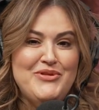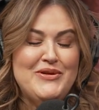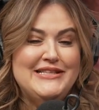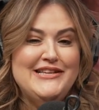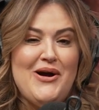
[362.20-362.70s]
You
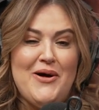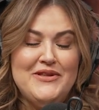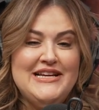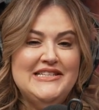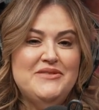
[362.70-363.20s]
can see all
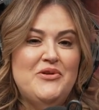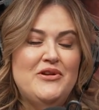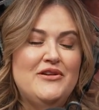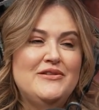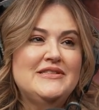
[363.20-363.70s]
the
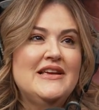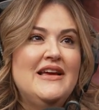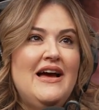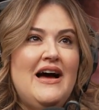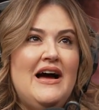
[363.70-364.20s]
testimonials.
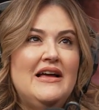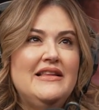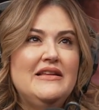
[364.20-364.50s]
Uh,